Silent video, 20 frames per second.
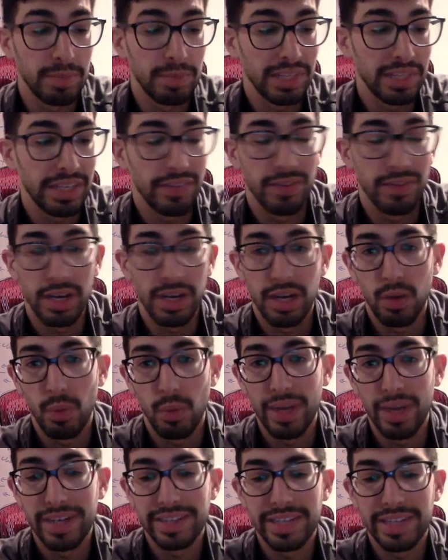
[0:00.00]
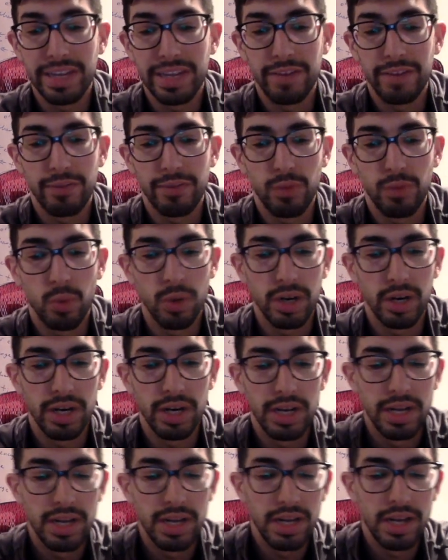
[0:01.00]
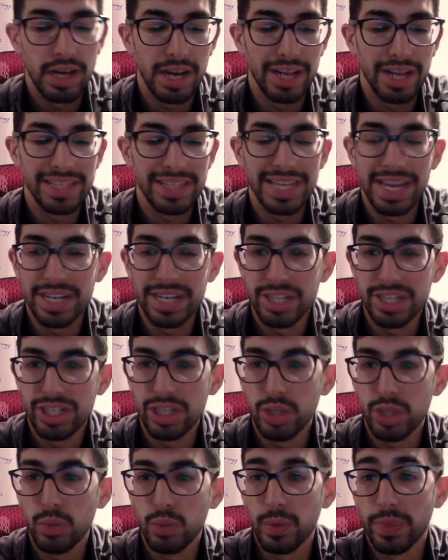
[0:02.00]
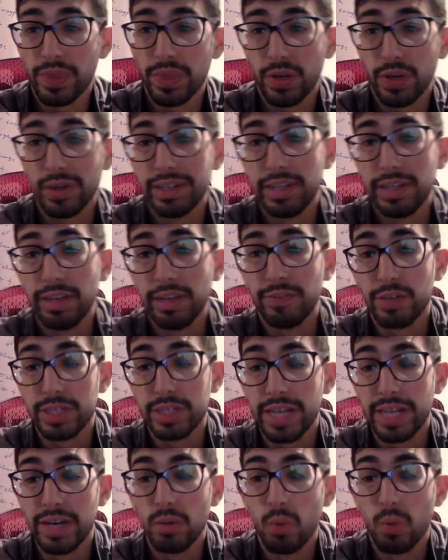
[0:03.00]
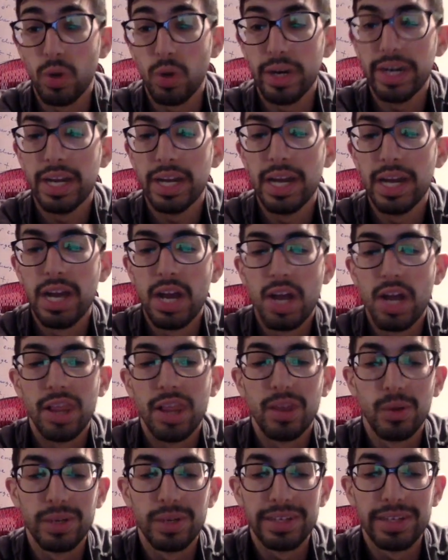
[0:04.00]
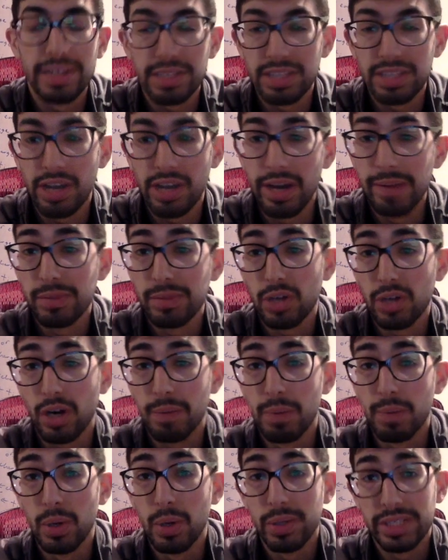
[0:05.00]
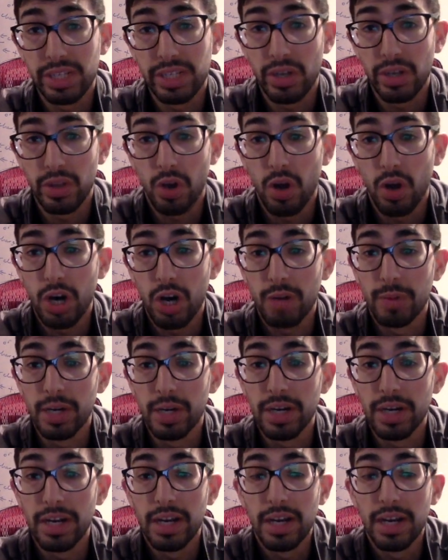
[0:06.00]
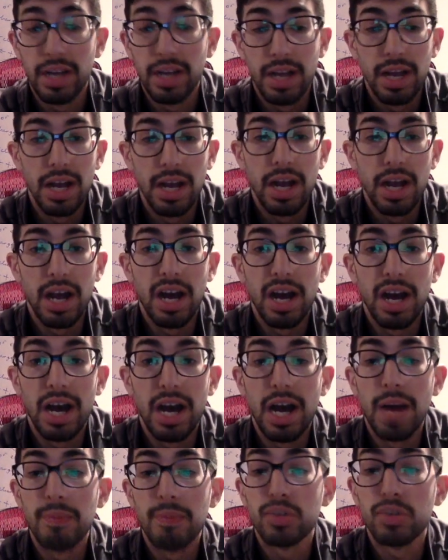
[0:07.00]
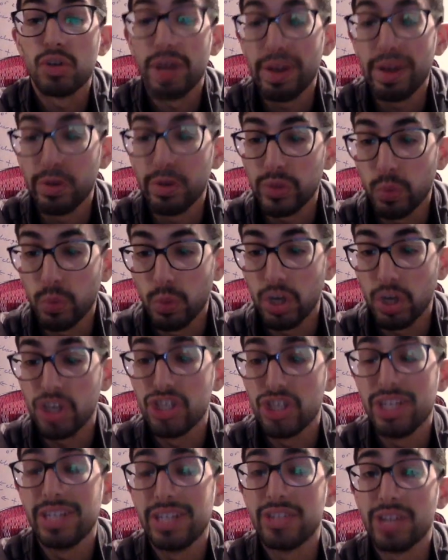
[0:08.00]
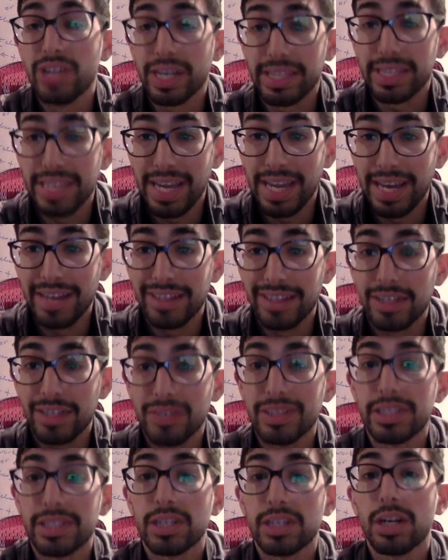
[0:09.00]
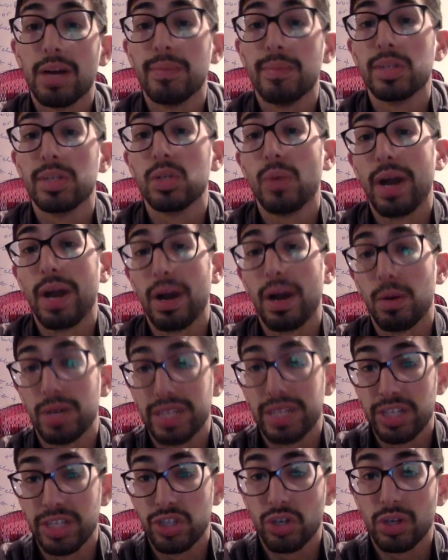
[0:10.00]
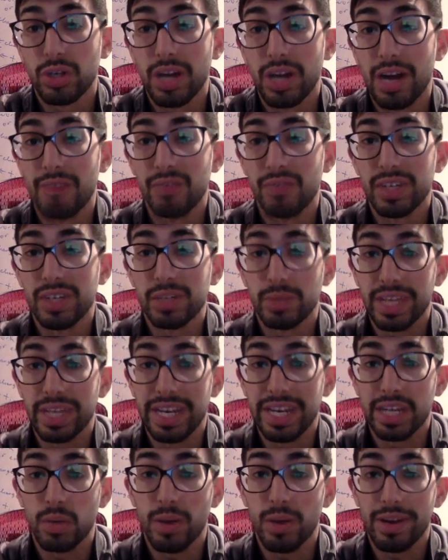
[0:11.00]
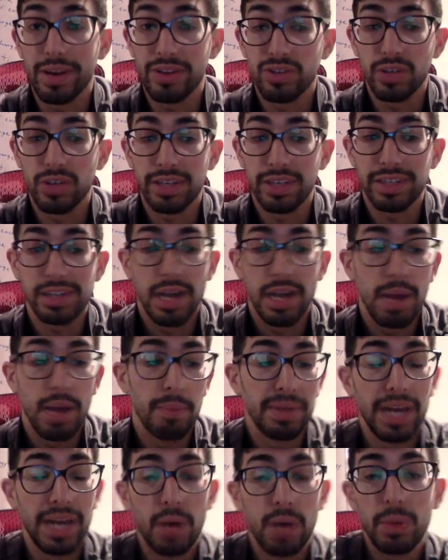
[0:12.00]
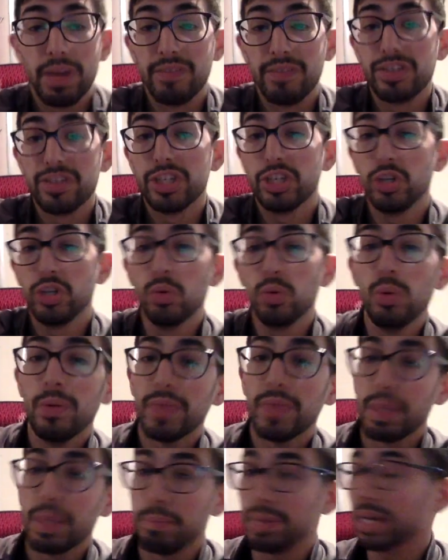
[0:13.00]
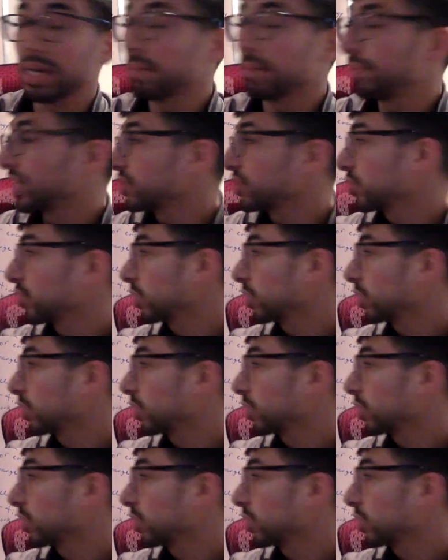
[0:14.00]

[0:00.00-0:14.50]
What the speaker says: believe Wednesday for 10-2 and Thursday for 10-1. Those times are posted on the Harbor. Try out the worksheets, check the answers, come to our digital conference with any questions. But now we have 2 big picture